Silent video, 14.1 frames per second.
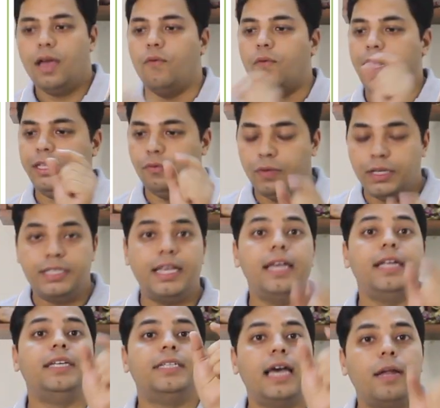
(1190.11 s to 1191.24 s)
When we
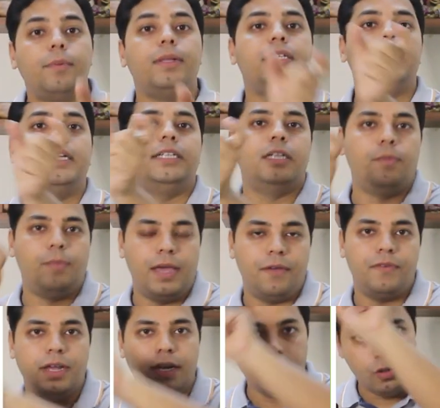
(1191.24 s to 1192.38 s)
say desirable change in
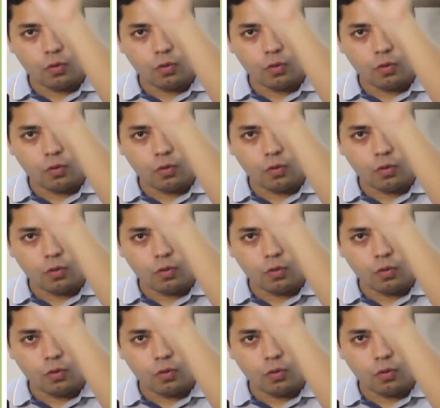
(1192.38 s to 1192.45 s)
behavior,